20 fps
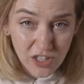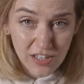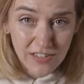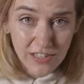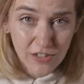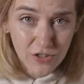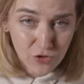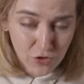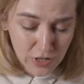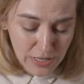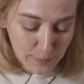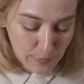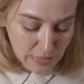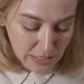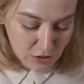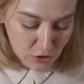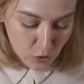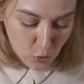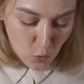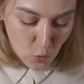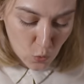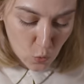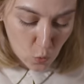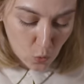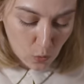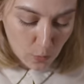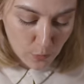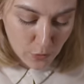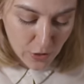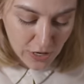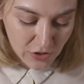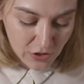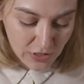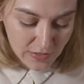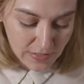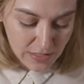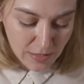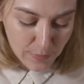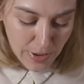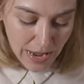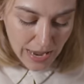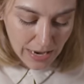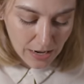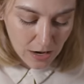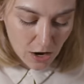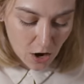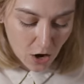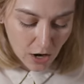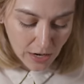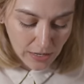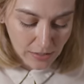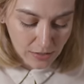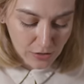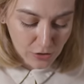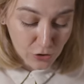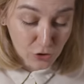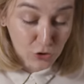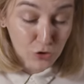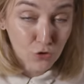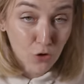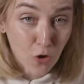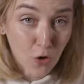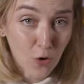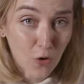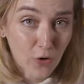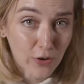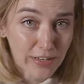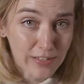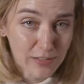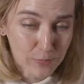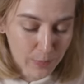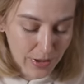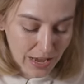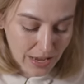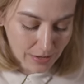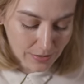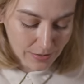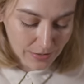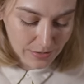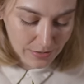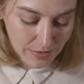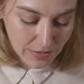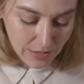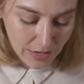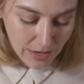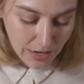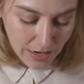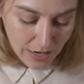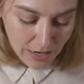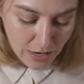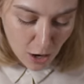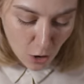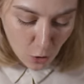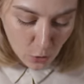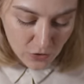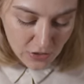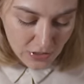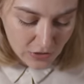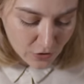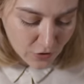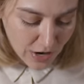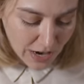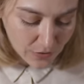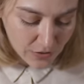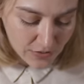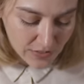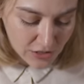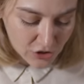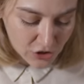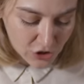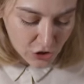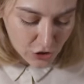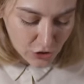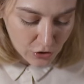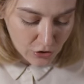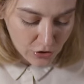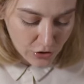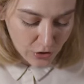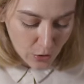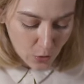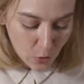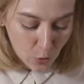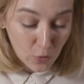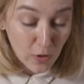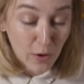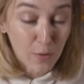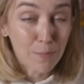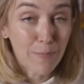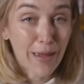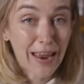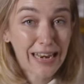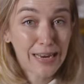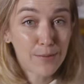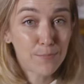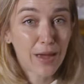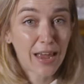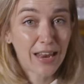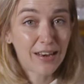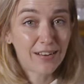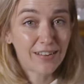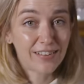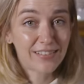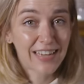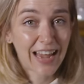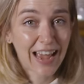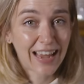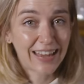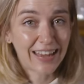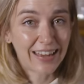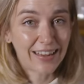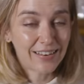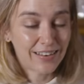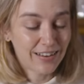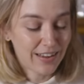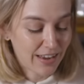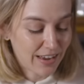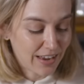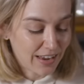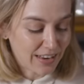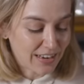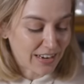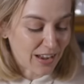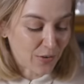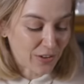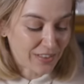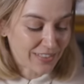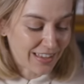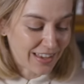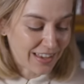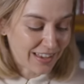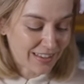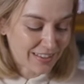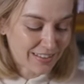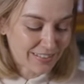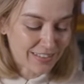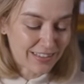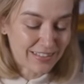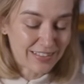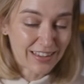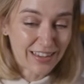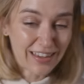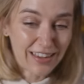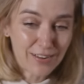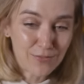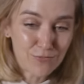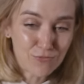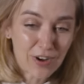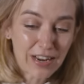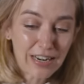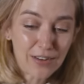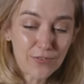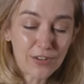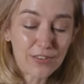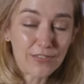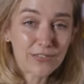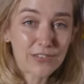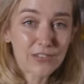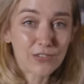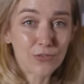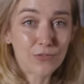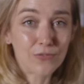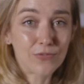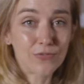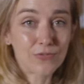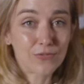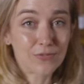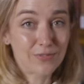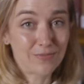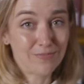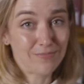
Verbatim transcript: is extremely tall, precious to mankind, strong on its base. It holds its ground as it should, although many men attack it. Now, I think that the relevance of